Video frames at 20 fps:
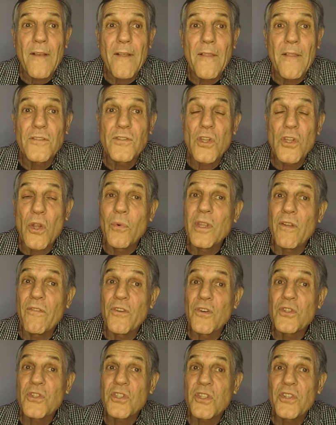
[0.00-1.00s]
So in the
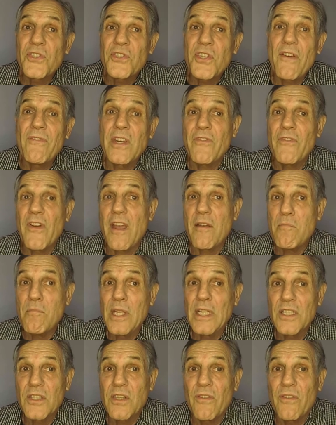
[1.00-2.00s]
first 75
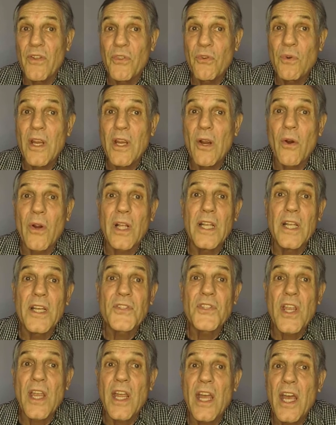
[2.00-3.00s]
minutes of a 3-hour class,
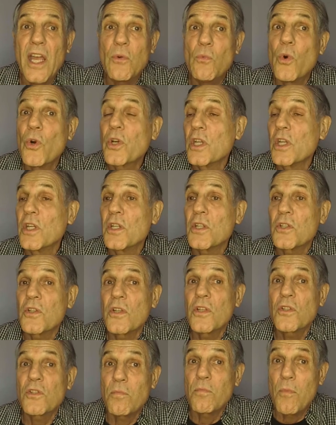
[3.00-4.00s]
I work in a
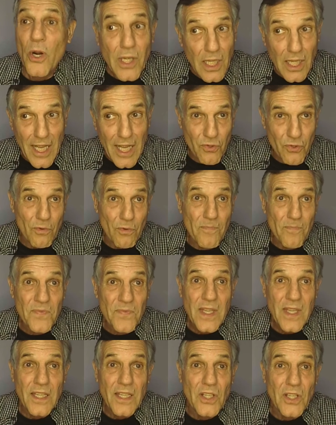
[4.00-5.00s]
smart classroom
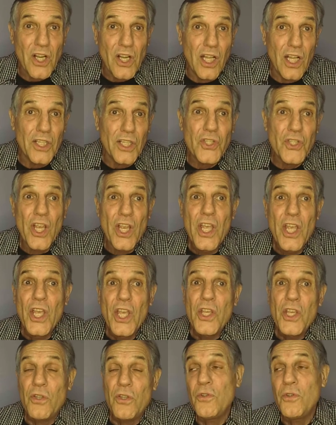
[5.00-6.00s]
at the college
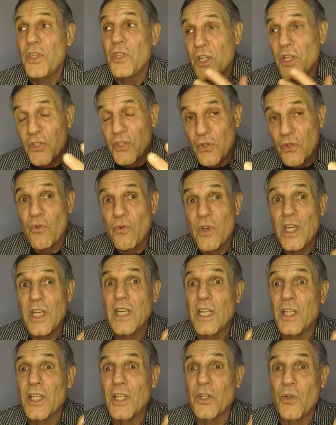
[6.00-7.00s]
using a screen
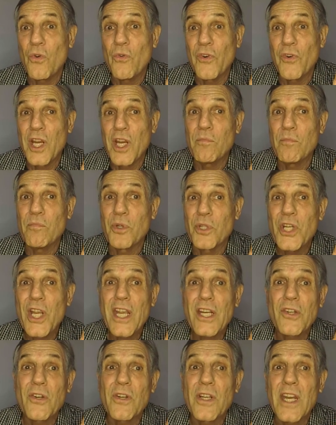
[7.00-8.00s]
and an overhead
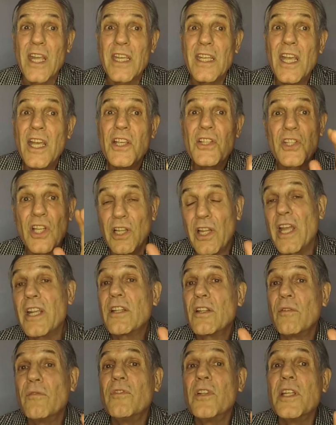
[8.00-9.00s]
projector, and I
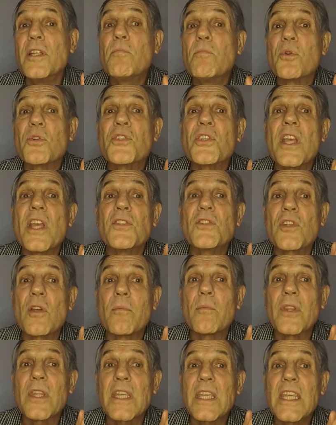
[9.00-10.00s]
selectively present some
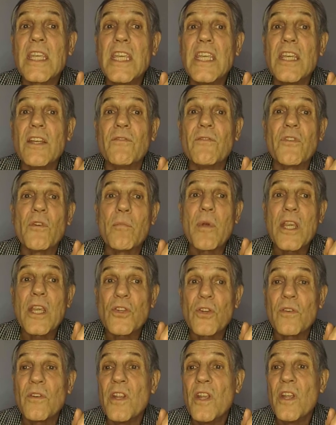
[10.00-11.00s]
of the key
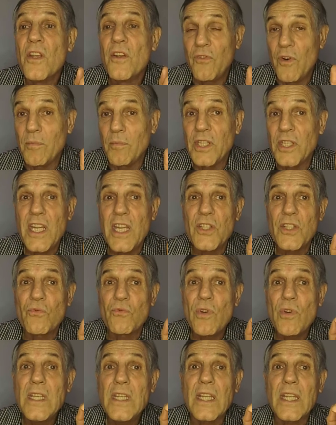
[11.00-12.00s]
information from the day's
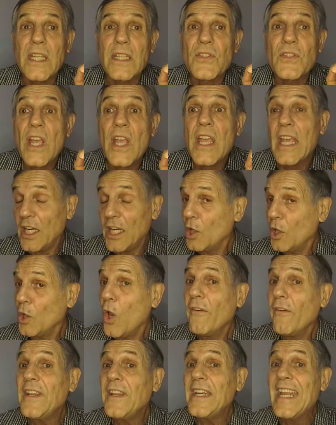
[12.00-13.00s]
readings, and I'll
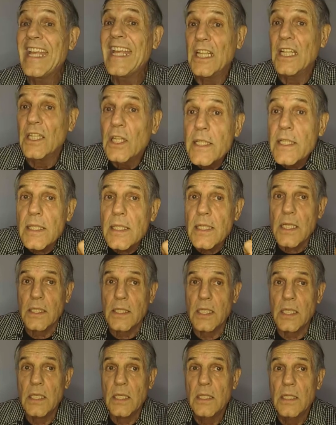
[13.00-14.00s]
often
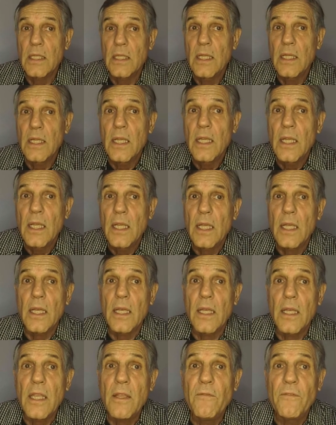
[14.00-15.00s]
elicit
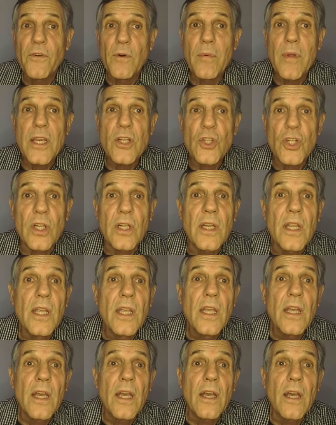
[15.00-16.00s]
information
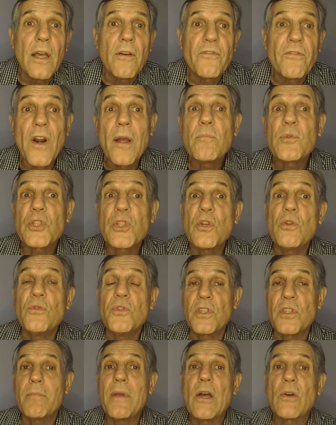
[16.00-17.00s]
from
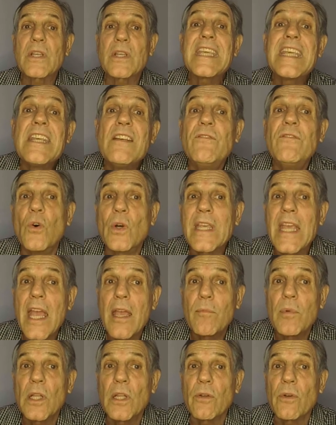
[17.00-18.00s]
students about key
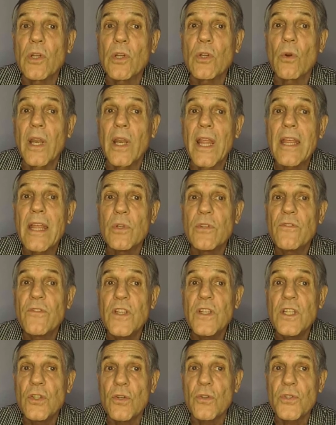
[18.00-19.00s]
vocabulary or language
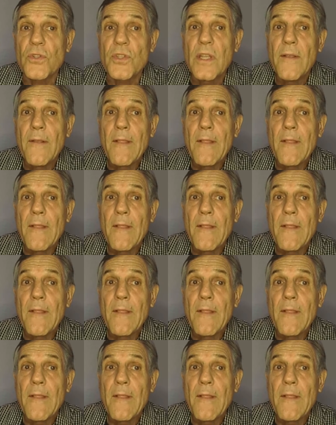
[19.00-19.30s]
features.